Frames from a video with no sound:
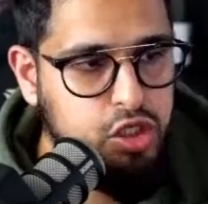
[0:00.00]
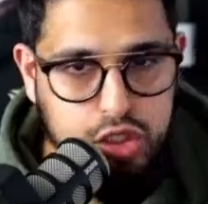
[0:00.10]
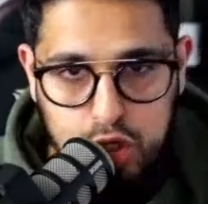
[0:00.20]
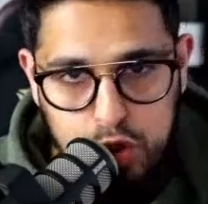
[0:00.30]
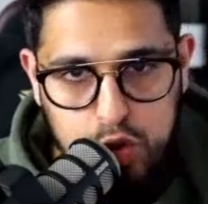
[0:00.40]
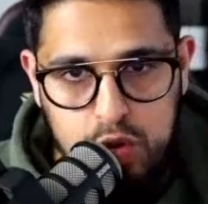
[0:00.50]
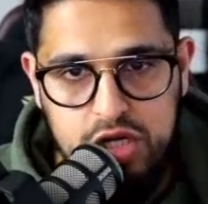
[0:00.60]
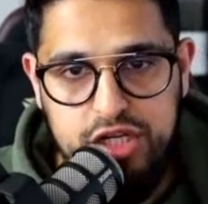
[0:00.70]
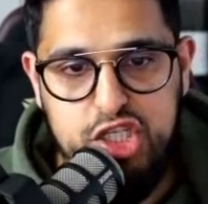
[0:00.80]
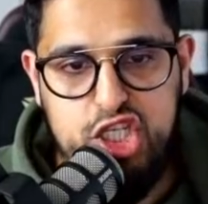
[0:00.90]
to
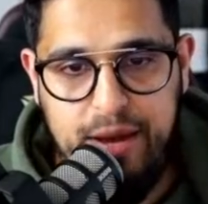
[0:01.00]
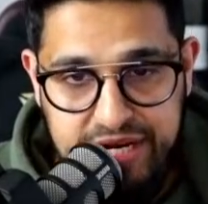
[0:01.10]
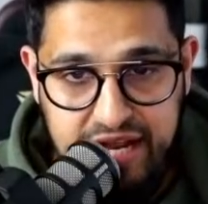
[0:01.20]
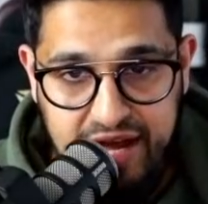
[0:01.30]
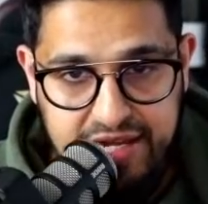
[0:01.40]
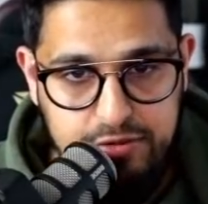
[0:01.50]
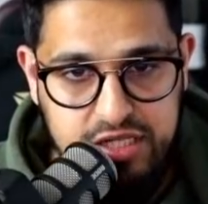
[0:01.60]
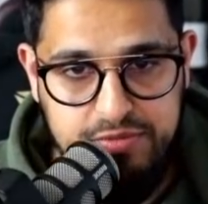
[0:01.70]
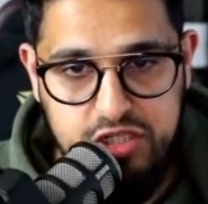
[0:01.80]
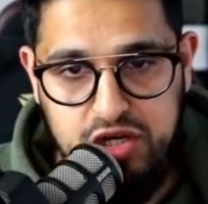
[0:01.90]
Gemini. It was
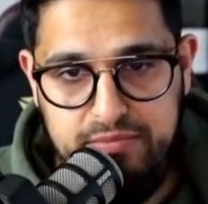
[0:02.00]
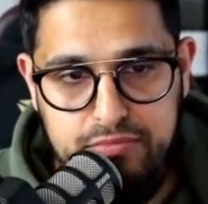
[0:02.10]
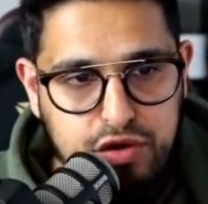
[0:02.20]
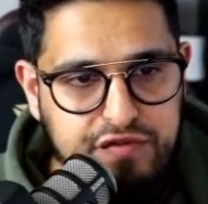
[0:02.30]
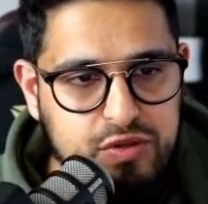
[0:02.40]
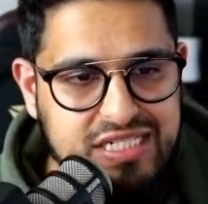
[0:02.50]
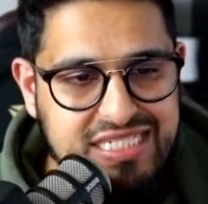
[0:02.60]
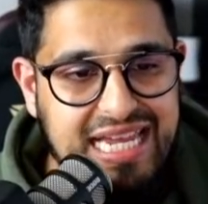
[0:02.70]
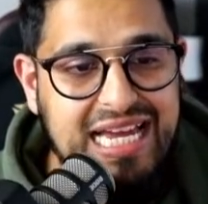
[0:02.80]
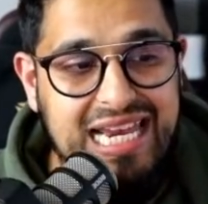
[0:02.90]
subsequently moved to a
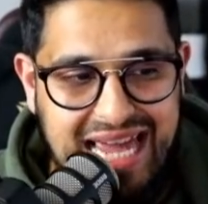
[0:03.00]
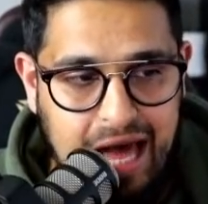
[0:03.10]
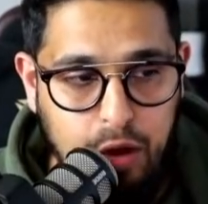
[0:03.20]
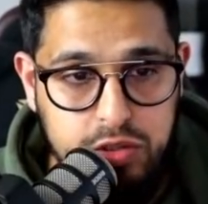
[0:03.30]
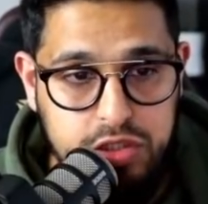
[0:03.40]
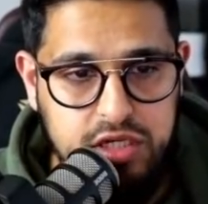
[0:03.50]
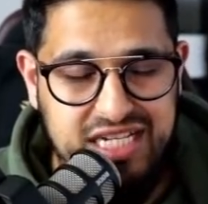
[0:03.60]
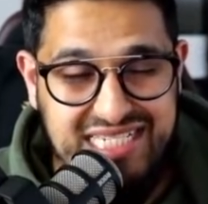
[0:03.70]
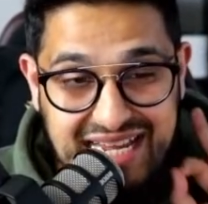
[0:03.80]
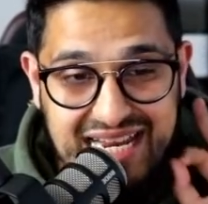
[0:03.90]
single account
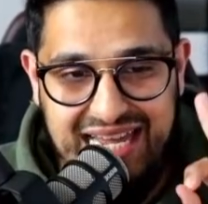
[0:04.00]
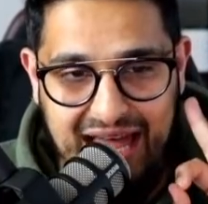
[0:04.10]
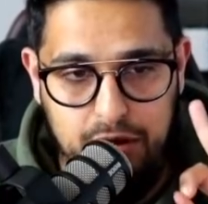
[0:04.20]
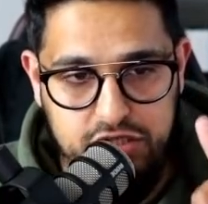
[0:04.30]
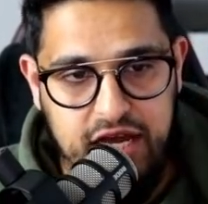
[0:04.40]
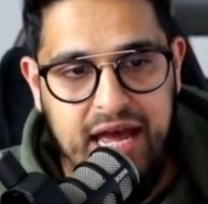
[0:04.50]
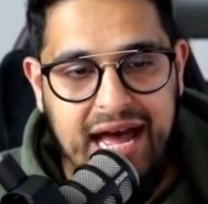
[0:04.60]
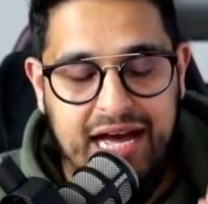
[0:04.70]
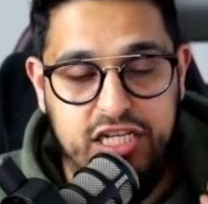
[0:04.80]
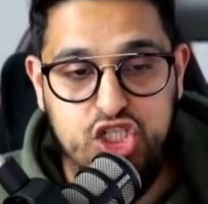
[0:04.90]

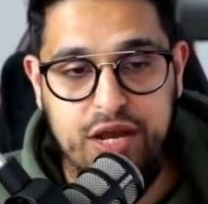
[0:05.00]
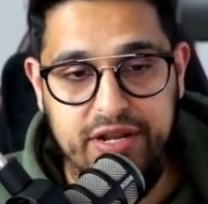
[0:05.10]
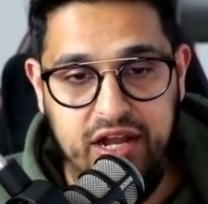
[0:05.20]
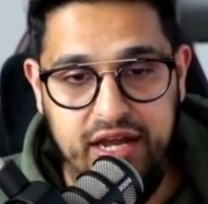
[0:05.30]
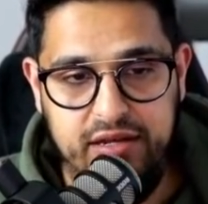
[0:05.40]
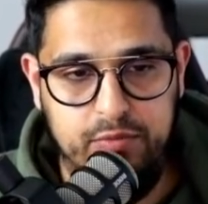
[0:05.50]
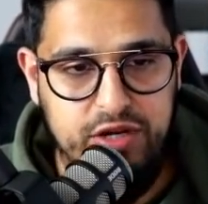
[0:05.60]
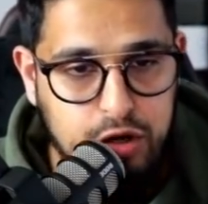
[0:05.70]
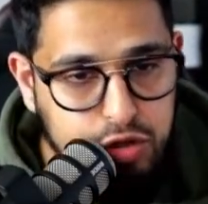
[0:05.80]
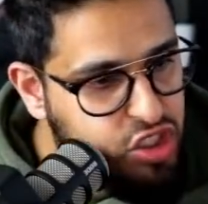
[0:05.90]
at Gemini. And we
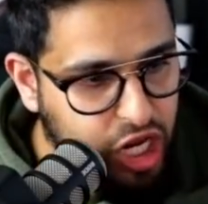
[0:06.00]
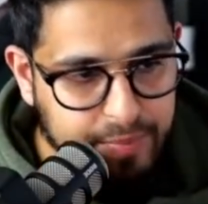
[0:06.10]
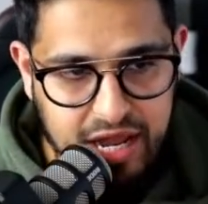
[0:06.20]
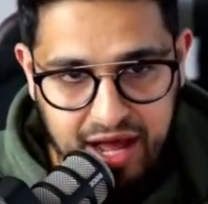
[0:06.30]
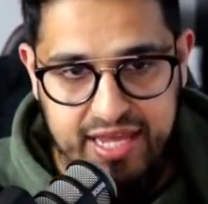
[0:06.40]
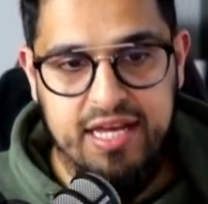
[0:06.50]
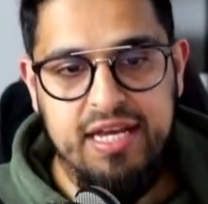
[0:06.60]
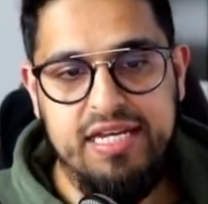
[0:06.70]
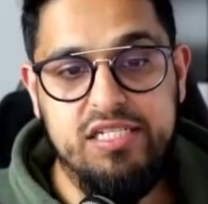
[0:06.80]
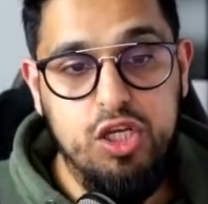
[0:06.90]
know Gemini
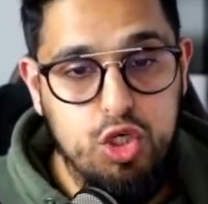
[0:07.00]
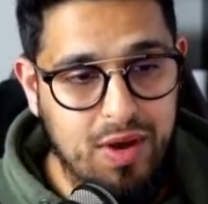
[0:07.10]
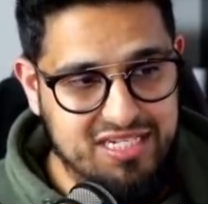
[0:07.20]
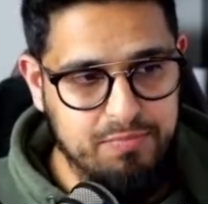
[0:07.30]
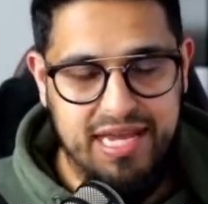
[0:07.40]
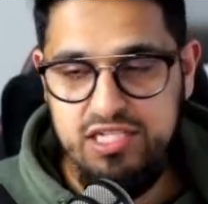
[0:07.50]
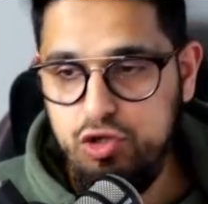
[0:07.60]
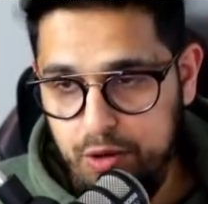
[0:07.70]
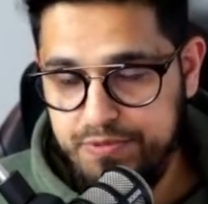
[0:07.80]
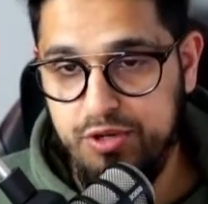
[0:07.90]
is a US-based
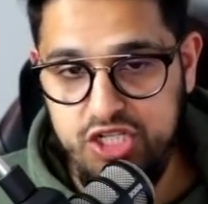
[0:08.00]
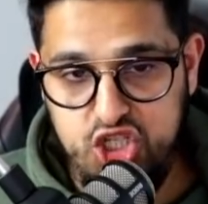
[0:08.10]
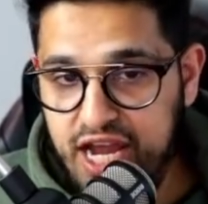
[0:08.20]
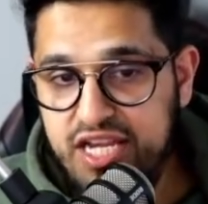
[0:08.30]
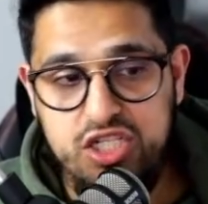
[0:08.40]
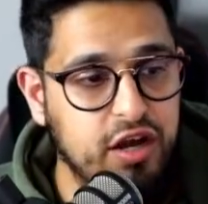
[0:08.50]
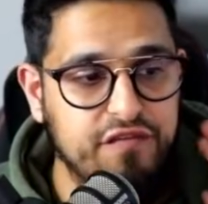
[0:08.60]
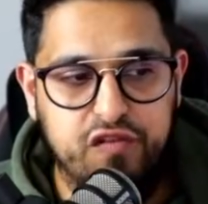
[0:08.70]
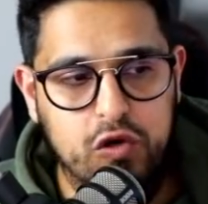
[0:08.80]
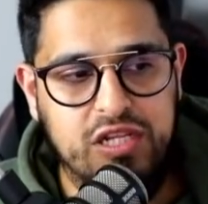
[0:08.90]
crypto exchange,
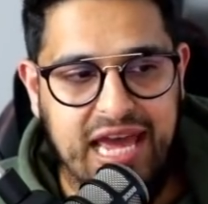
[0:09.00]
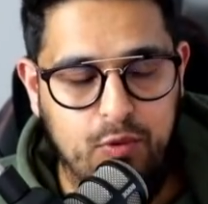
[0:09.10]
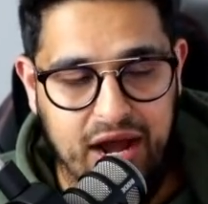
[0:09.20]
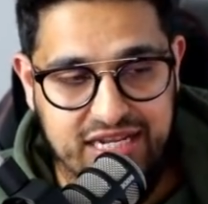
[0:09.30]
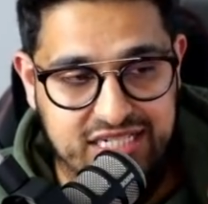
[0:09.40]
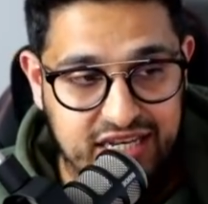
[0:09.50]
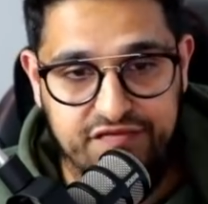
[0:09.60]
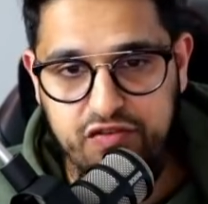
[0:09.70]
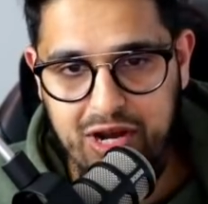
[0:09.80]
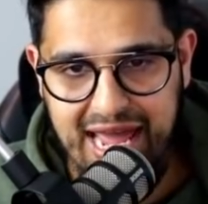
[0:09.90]
full KYC,
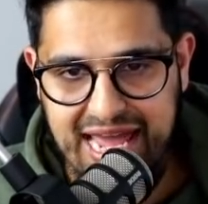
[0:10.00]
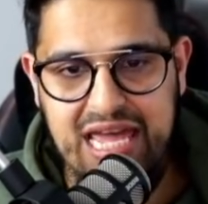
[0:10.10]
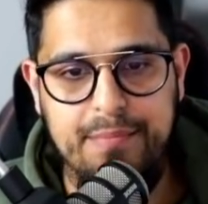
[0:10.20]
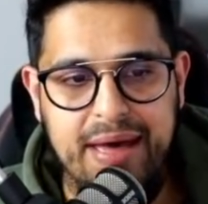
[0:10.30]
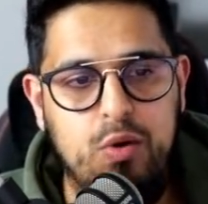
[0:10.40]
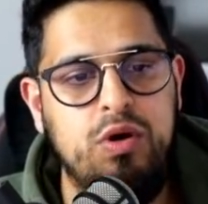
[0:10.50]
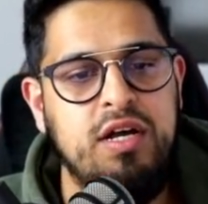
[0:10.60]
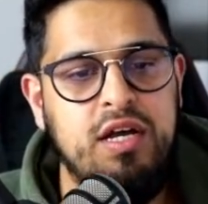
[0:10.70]
full AML.